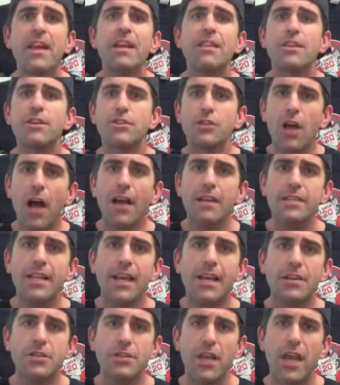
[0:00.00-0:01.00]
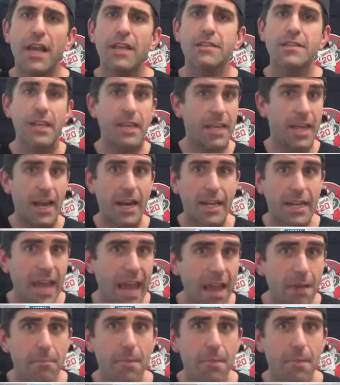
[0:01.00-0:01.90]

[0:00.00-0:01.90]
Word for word: The Sox had a chance to get a game